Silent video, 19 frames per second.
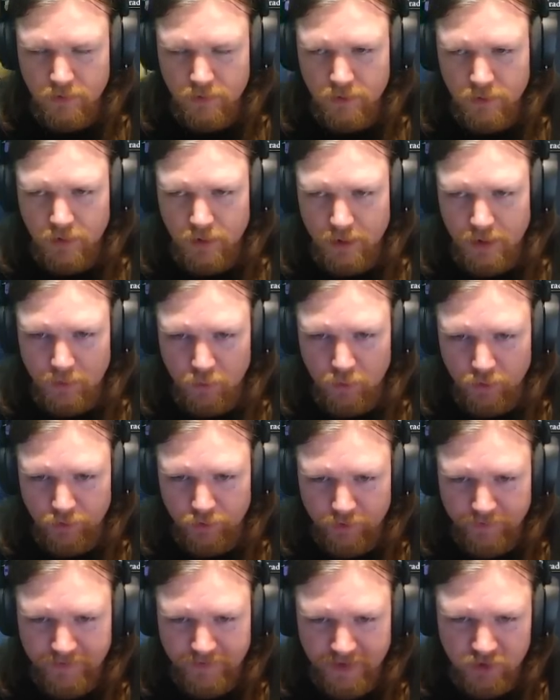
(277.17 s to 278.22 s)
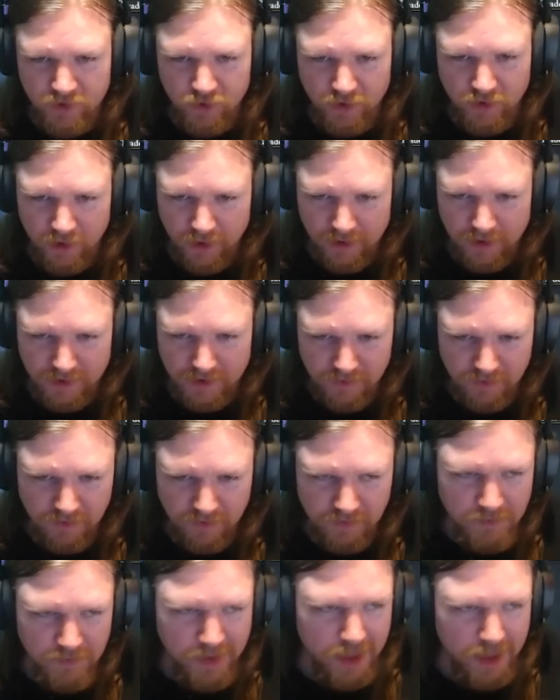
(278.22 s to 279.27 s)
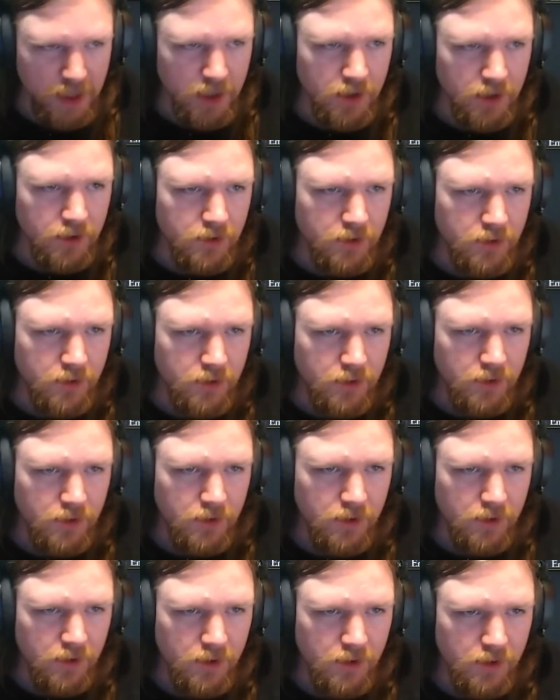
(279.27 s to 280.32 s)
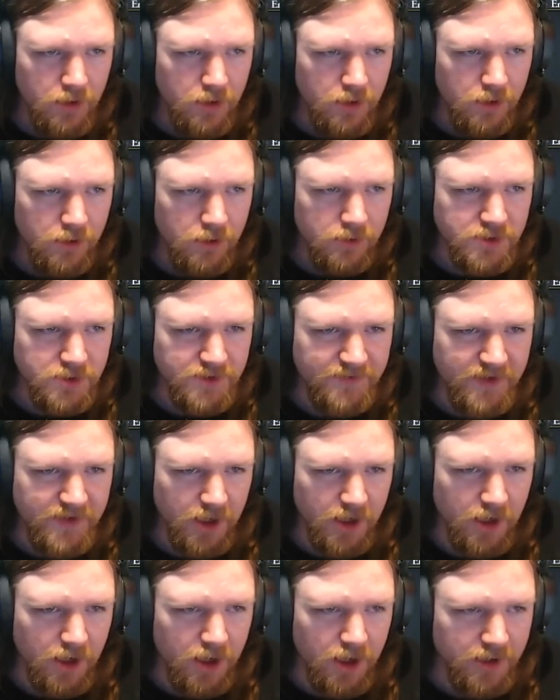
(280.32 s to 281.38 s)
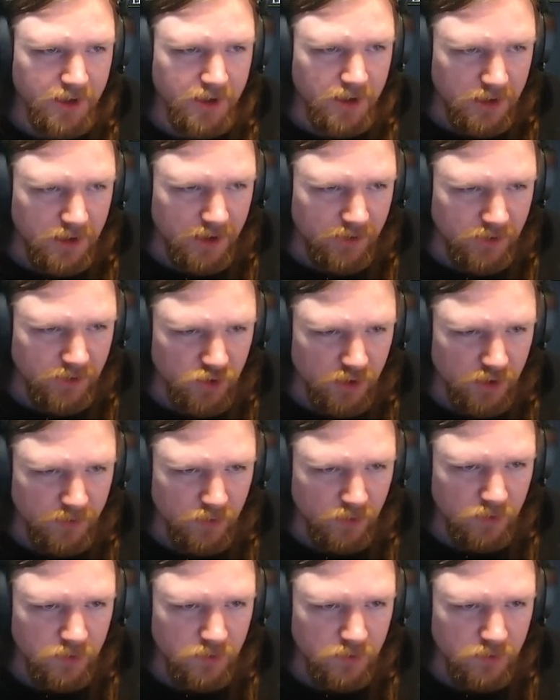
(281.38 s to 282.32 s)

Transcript: I wonder if they're trying to get to me. Because if they are, then they're in trouble.